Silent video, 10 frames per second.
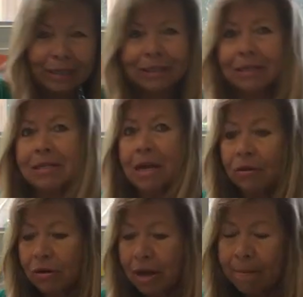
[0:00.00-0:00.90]
it's
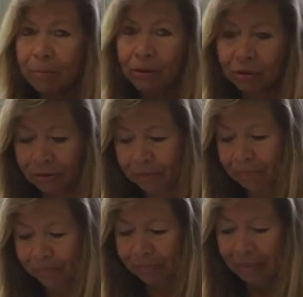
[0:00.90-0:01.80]
another numbers.
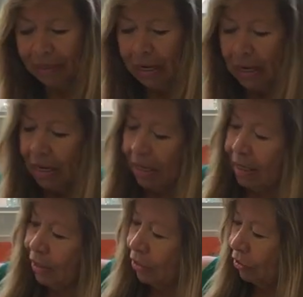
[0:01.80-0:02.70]

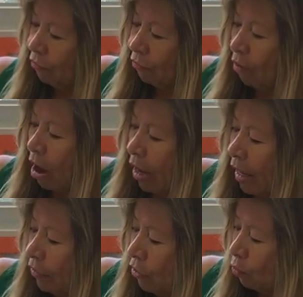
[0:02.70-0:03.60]
This is a frog.
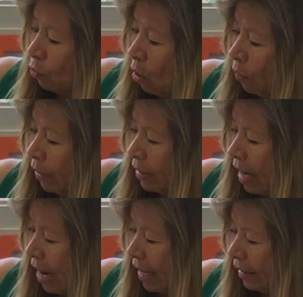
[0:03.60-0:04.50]
It says roll the
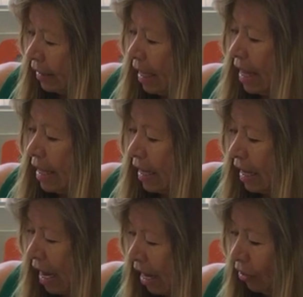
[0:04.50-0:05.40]
dice, then
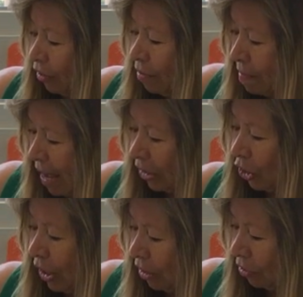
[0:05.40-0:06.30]
color the
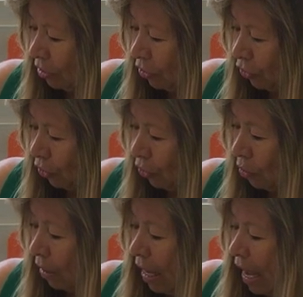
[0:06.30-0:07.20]
matching
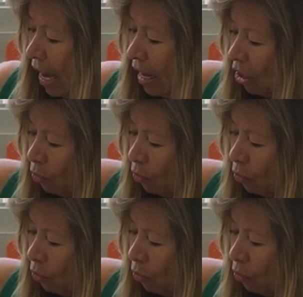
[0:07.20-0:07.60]
circle. And I